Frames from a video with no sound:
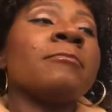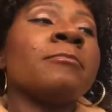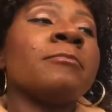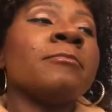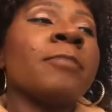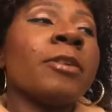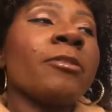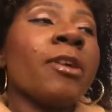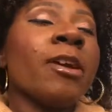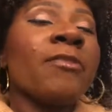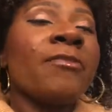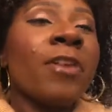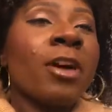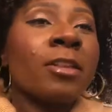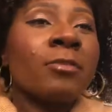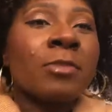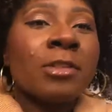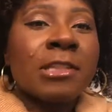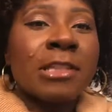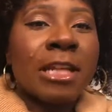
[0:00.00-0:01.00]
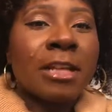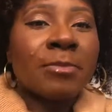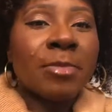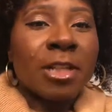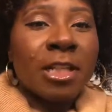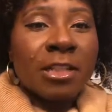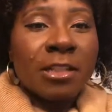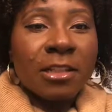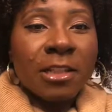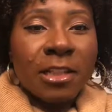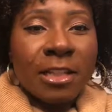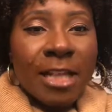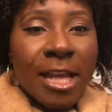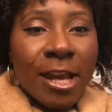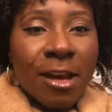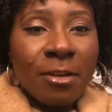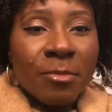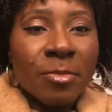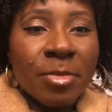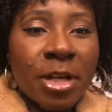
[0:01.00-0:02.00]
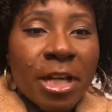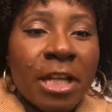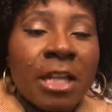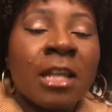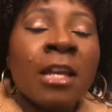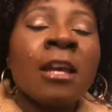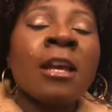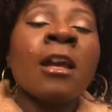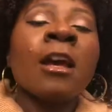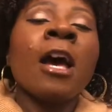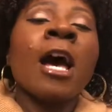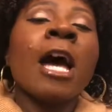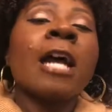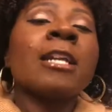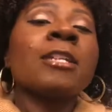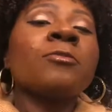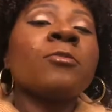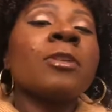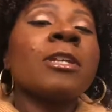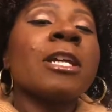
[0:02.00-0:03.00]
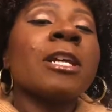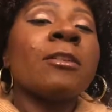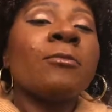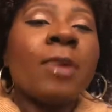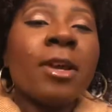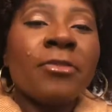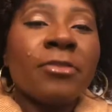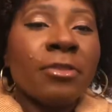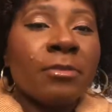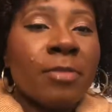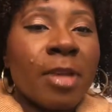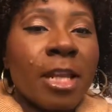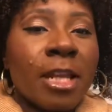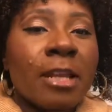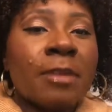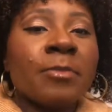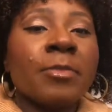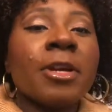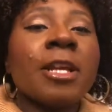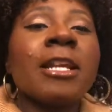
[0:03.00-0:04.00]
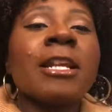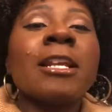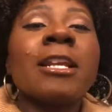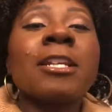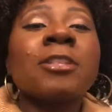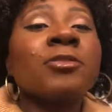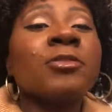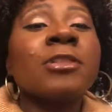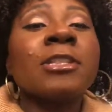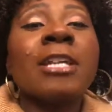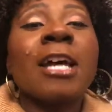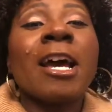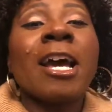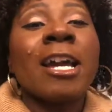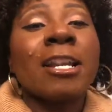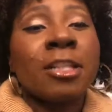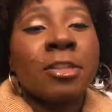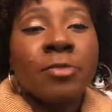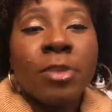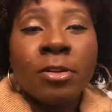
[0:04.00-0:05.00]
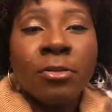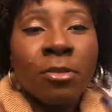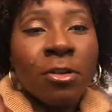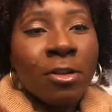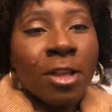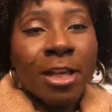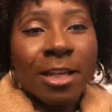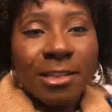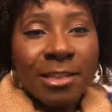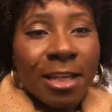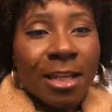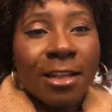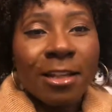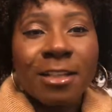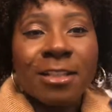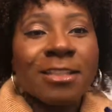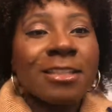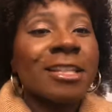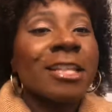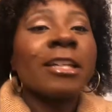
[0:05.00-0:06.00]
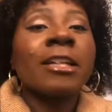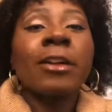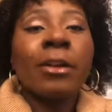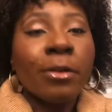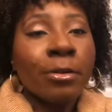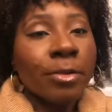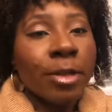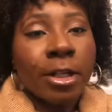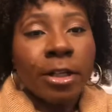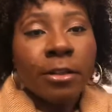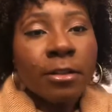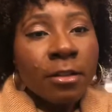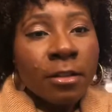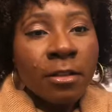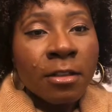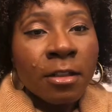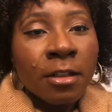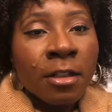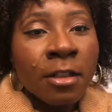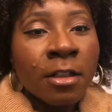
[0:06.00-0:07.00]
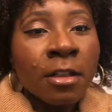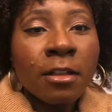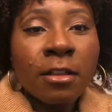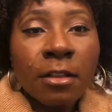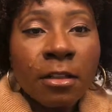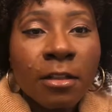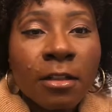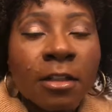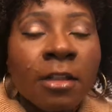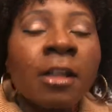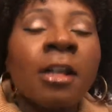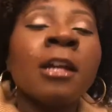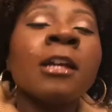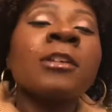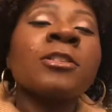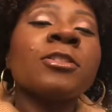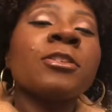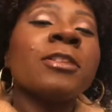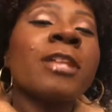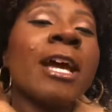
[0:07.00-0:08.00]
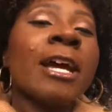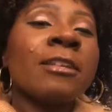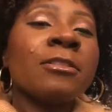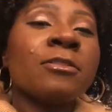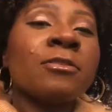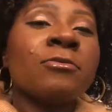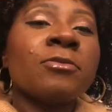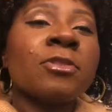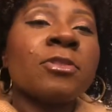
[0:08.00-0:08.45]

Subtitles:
grandfather was sick, but he's good now. But I just wanted to get away for a minute. But as you can see, I got a sweater on. Like I said, it's getting cold here. Ugh. So that too.